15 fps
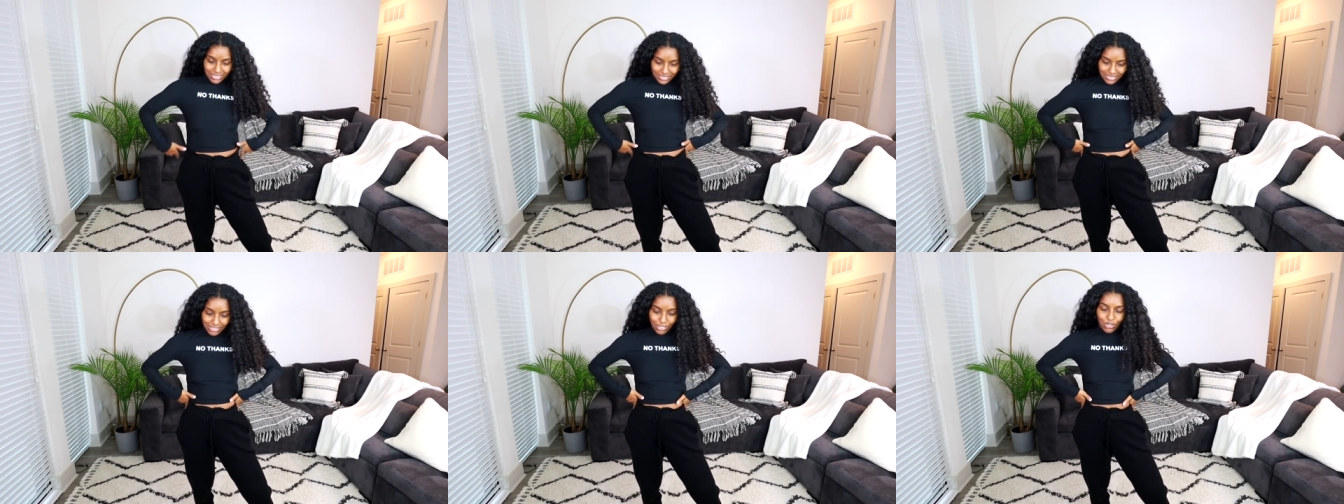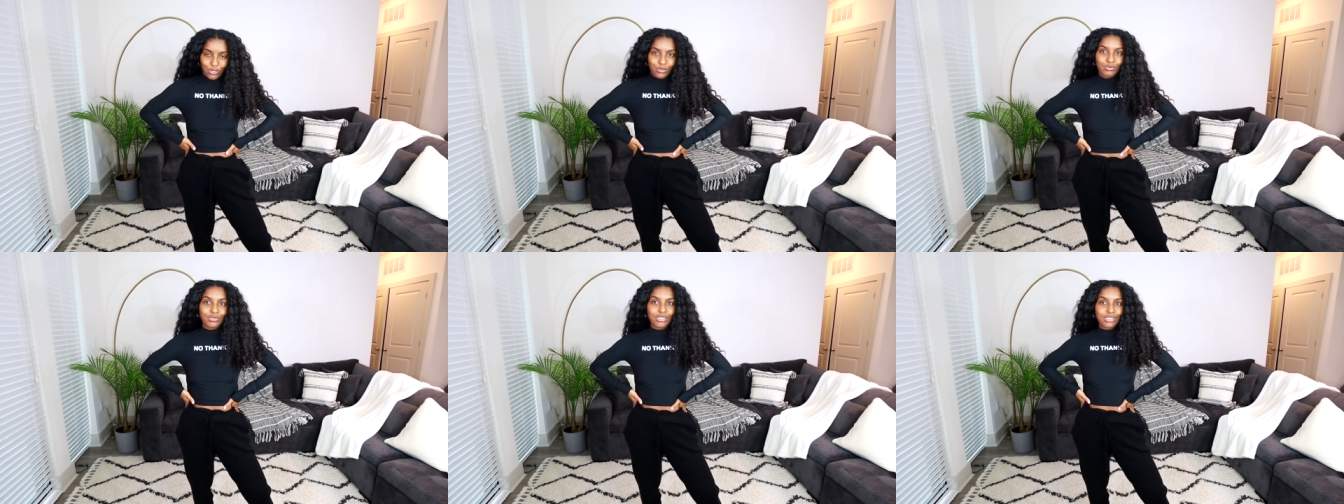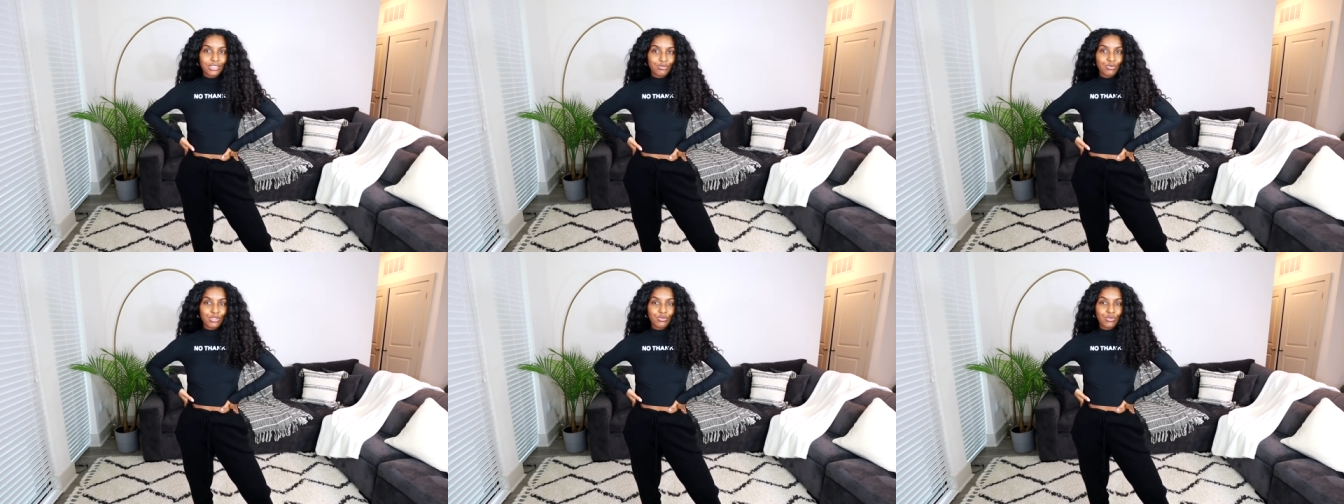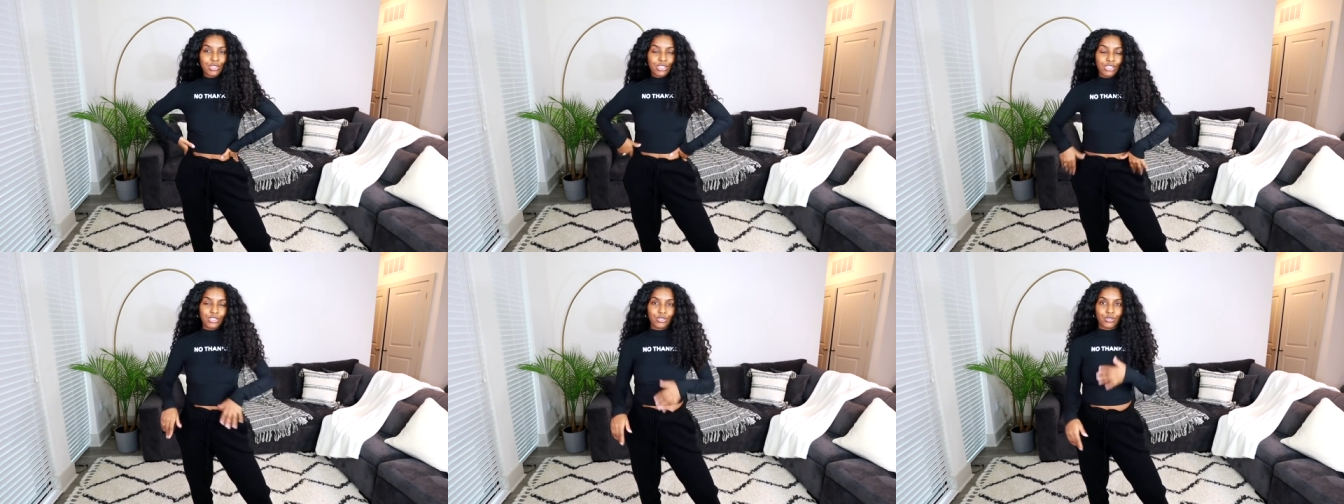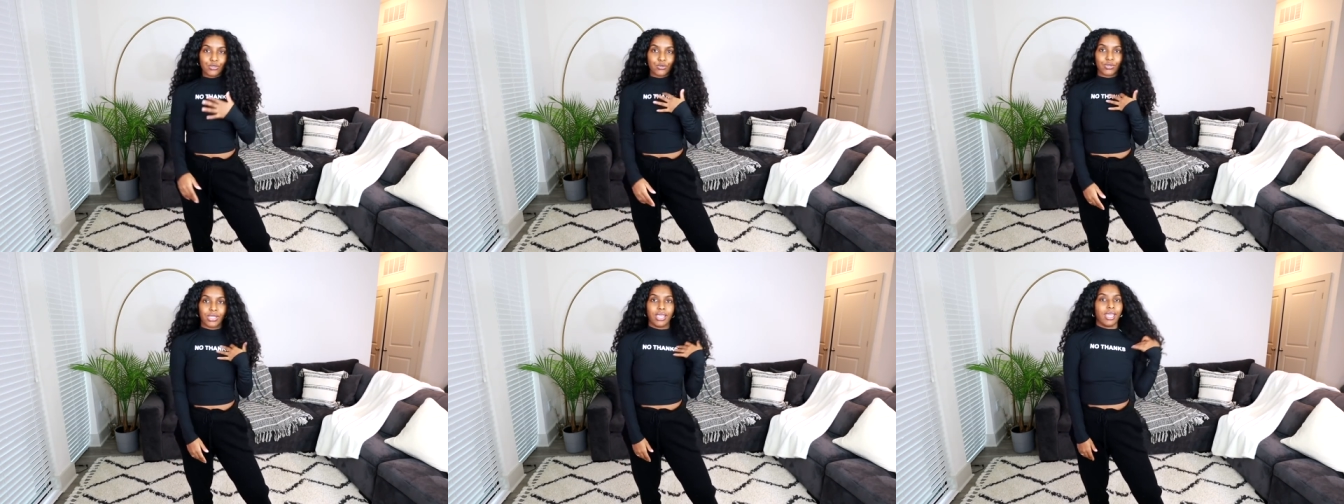so this is really really
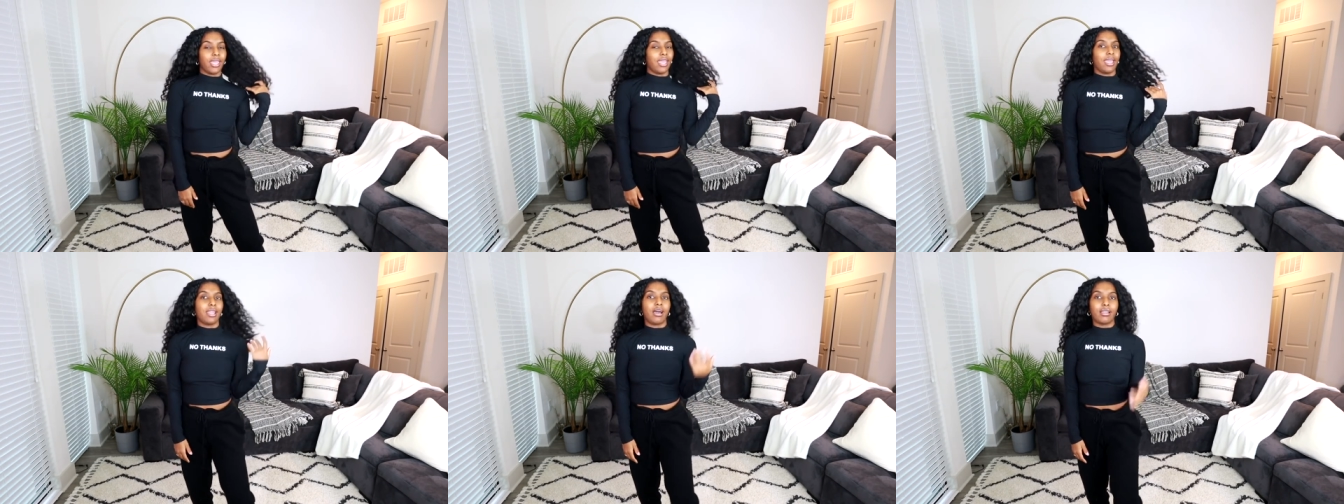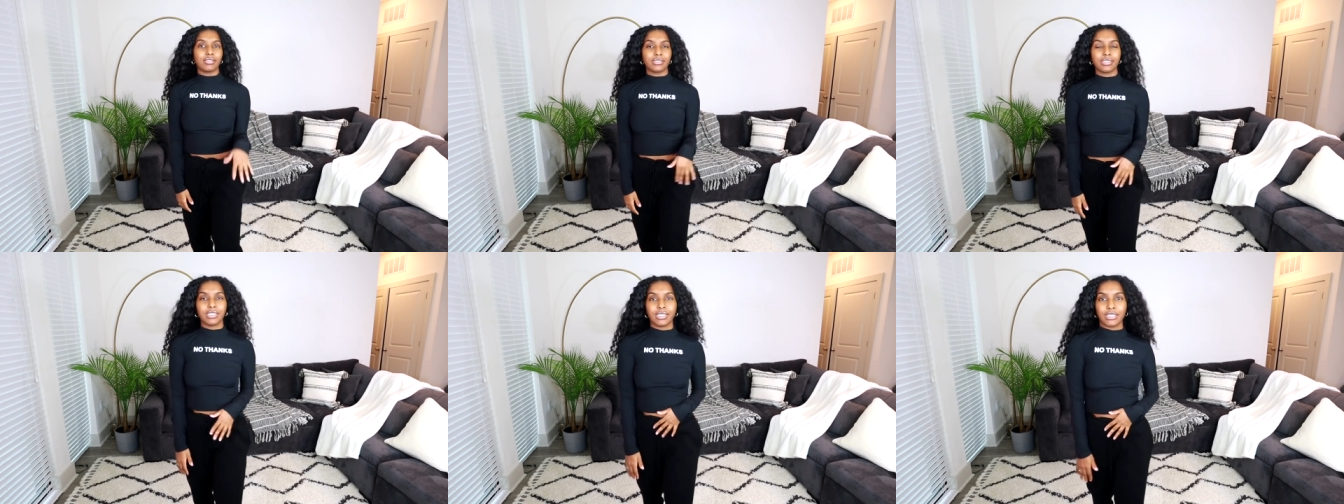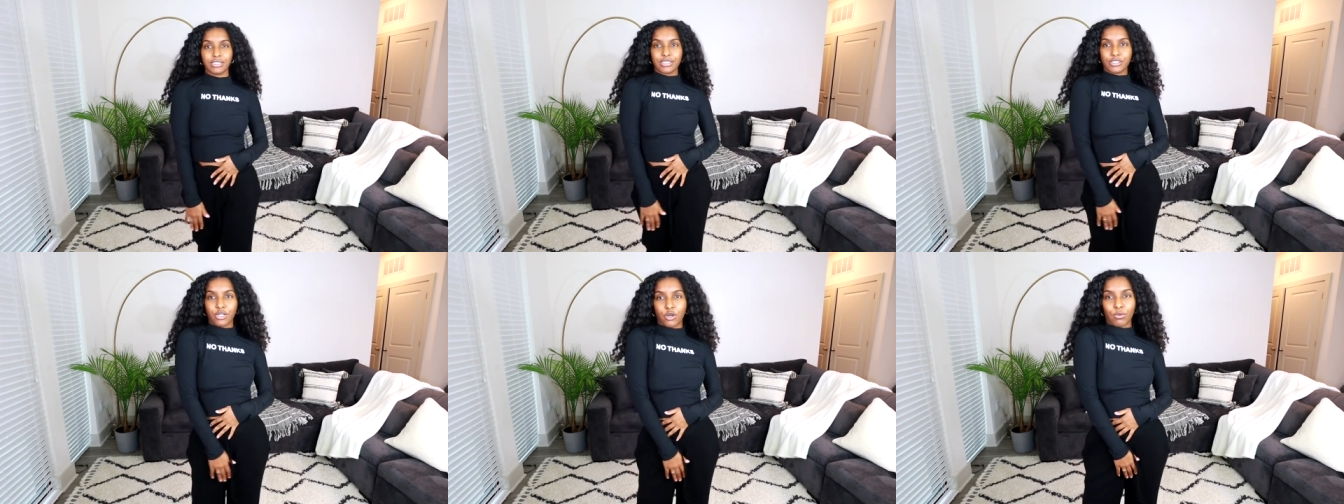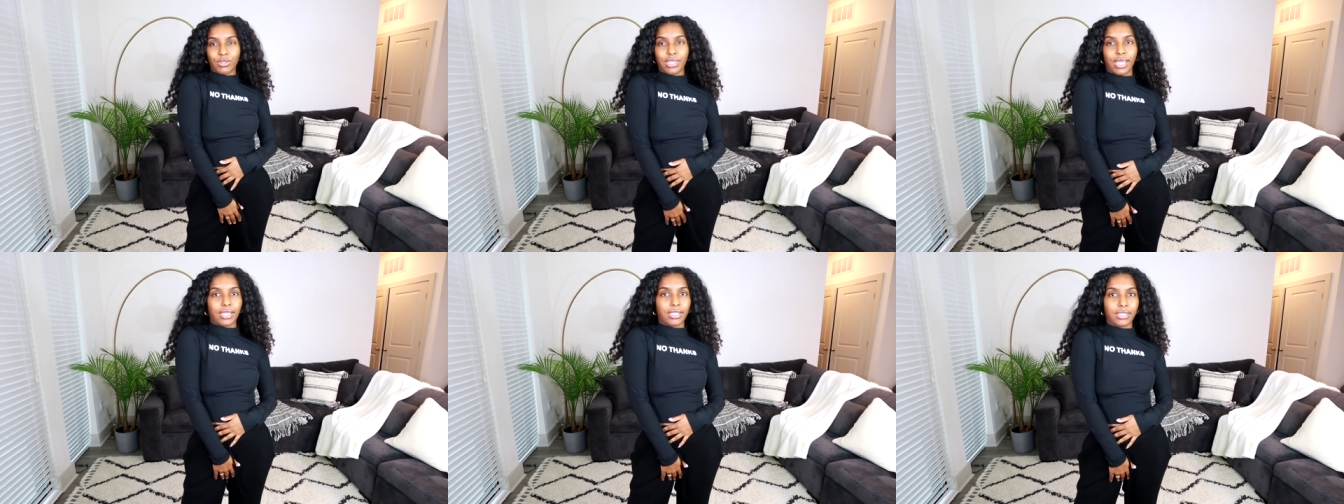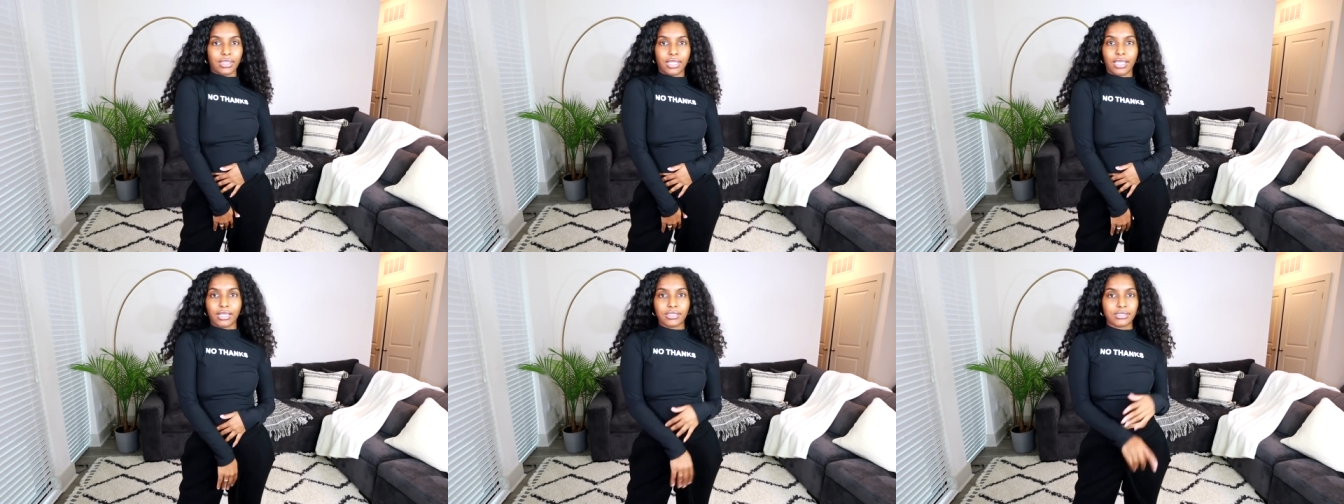cute and honestly it can just go with
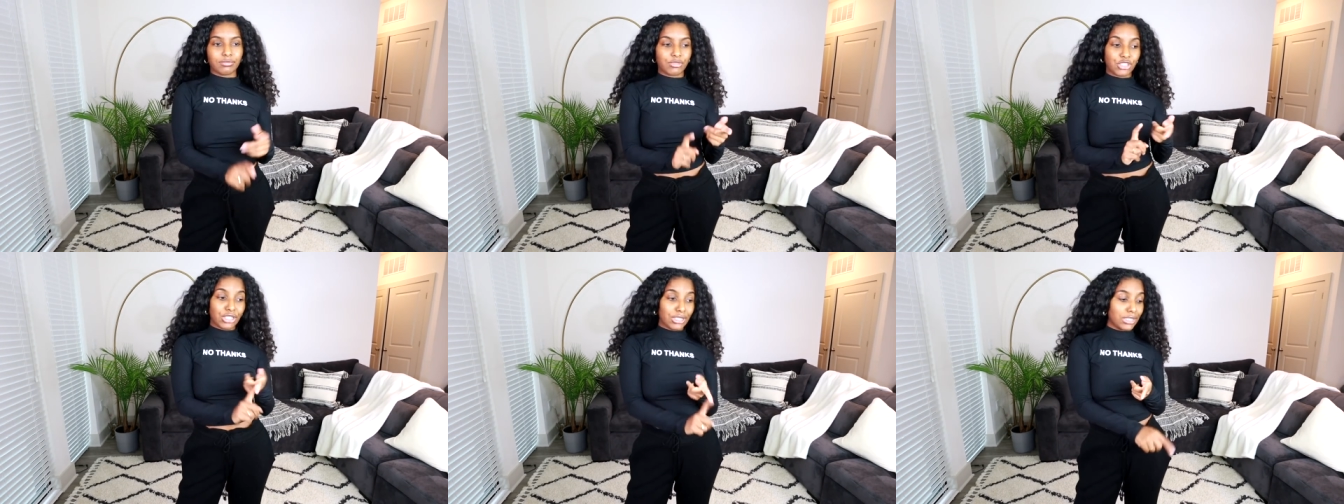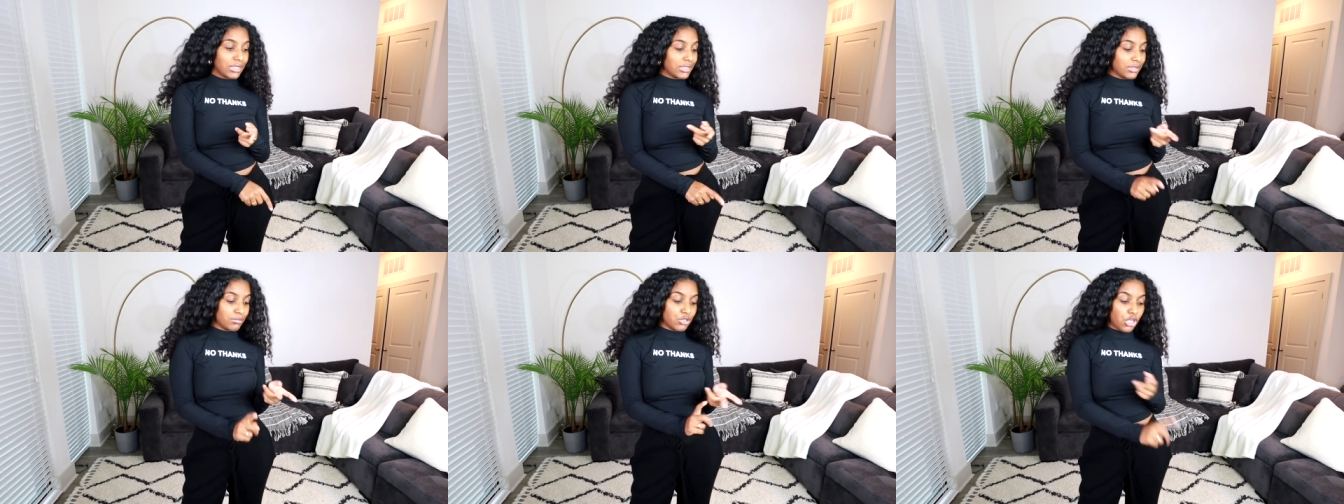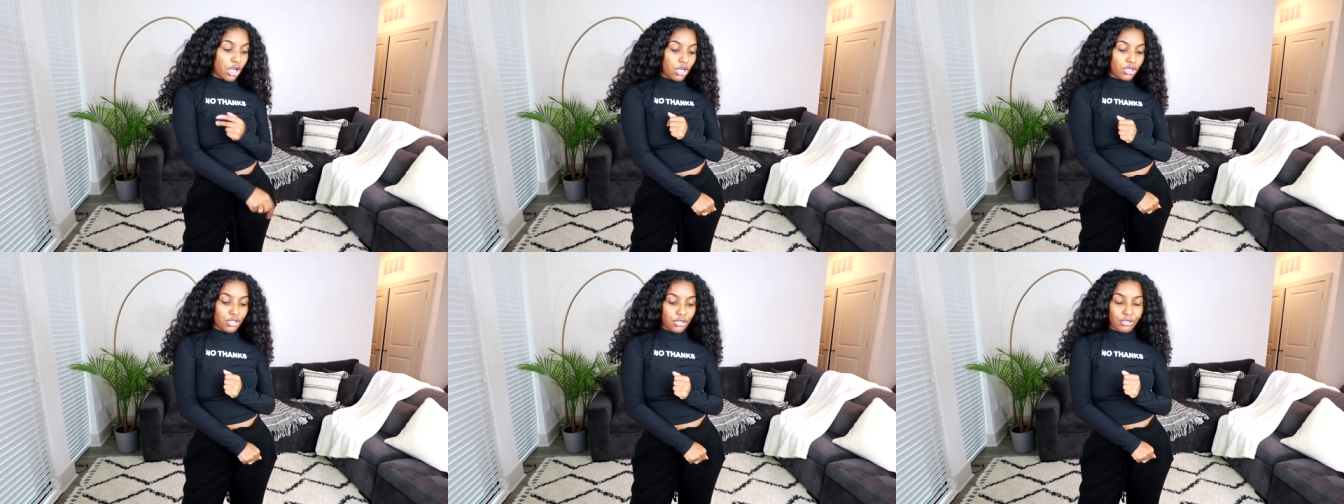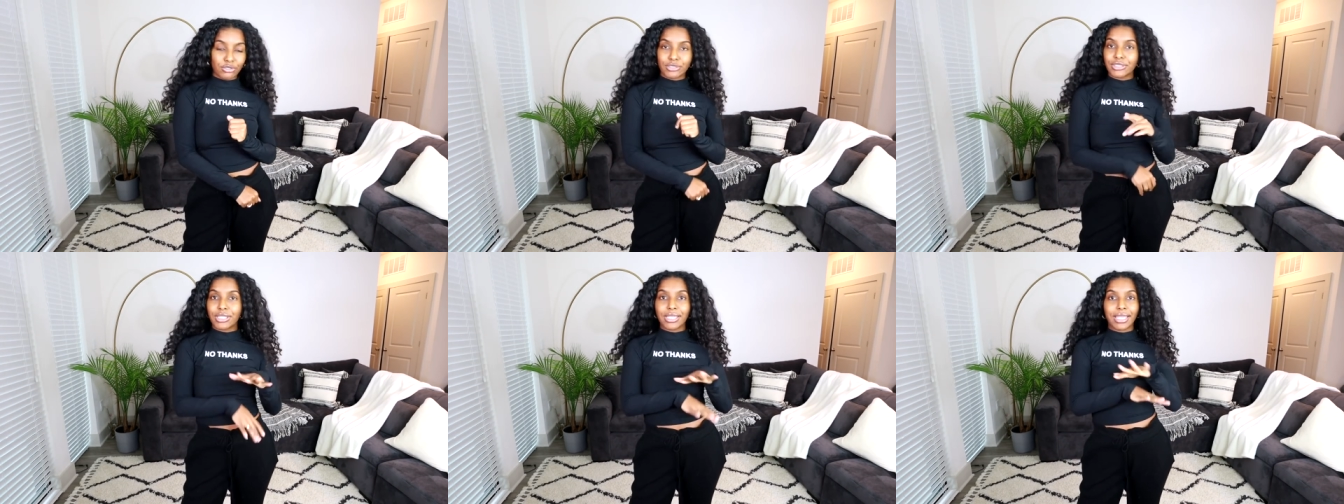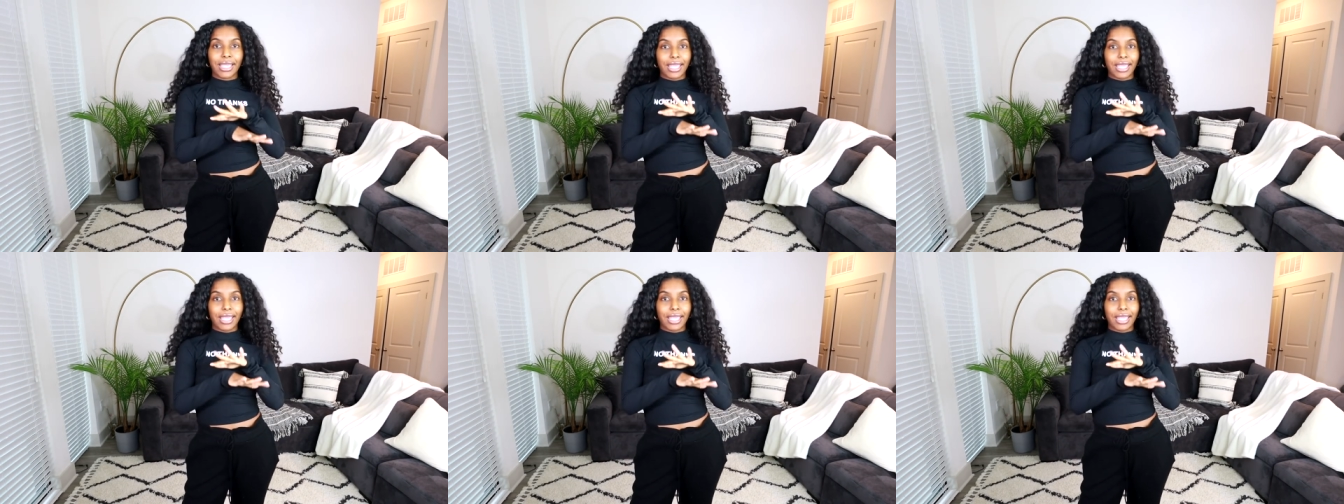anything some jeans some joggers